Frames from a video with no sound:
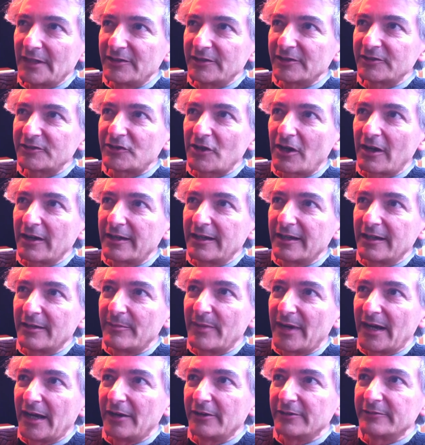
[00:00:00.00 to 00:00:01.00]
just talking
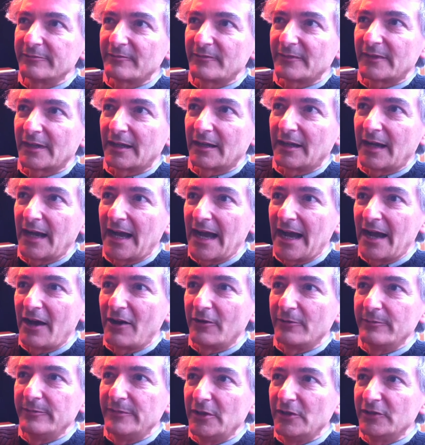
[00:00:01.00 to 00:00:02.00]
about
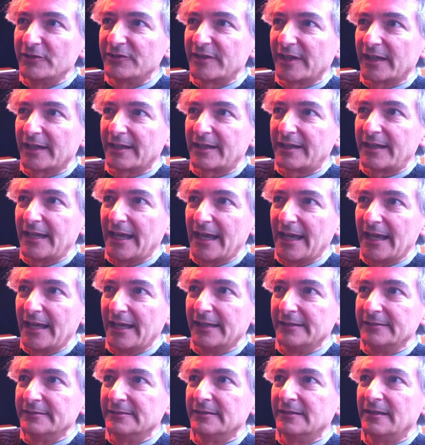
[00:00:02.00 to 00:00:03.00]
how music
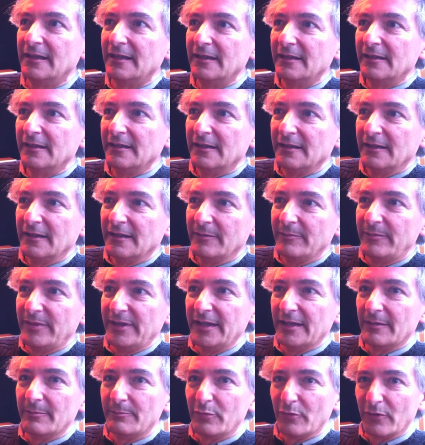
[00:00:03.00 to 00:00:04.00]
can
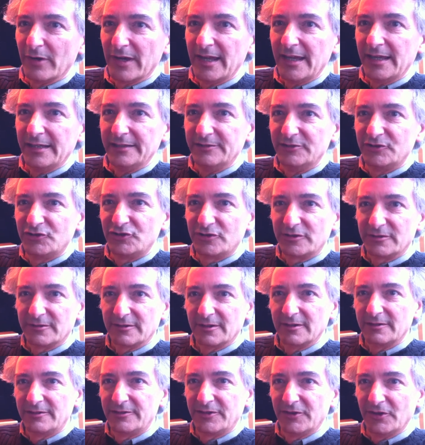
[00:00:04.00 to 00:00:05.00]
be a bridge
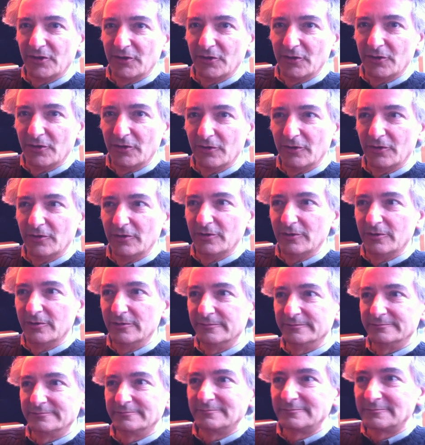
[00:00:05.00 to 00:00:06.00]

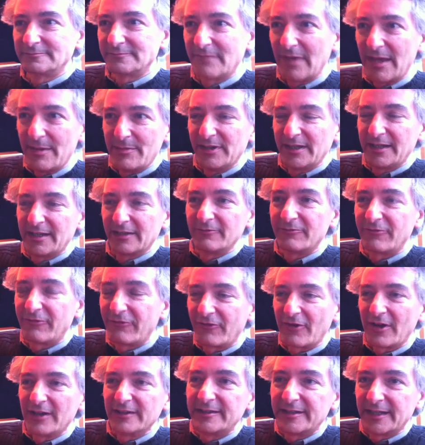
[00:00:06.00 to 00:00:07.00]
to maybe
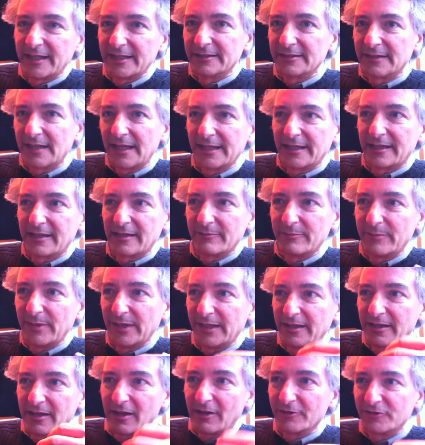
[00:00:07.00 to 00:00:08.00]
confronting like the
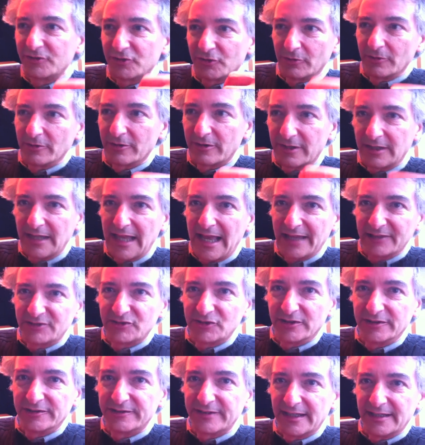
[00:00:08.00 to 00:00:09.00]
big cultural
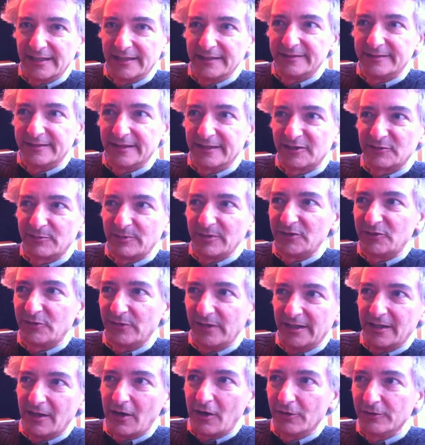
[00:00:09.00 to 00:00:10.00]
clashes that exist
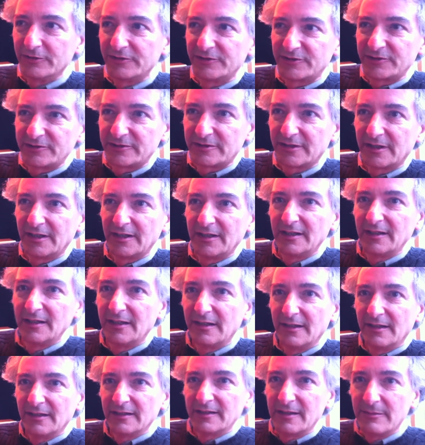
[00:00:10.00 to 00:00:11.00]
between host
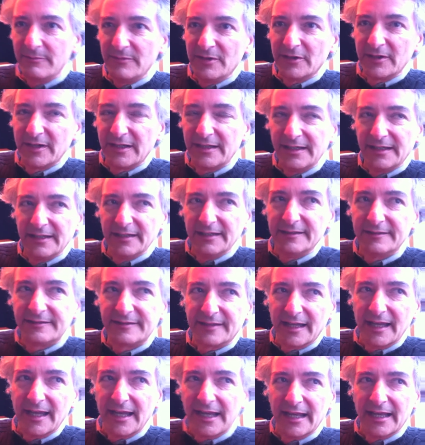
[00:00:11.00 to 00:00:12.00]

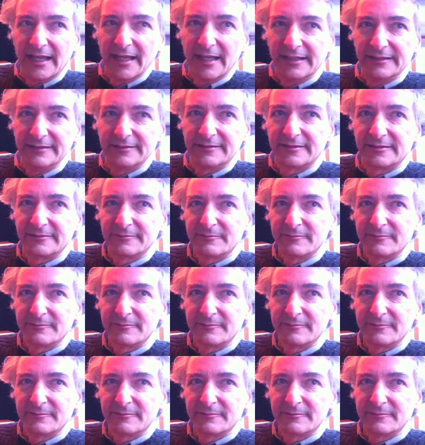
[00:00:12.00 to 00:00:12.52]
communities and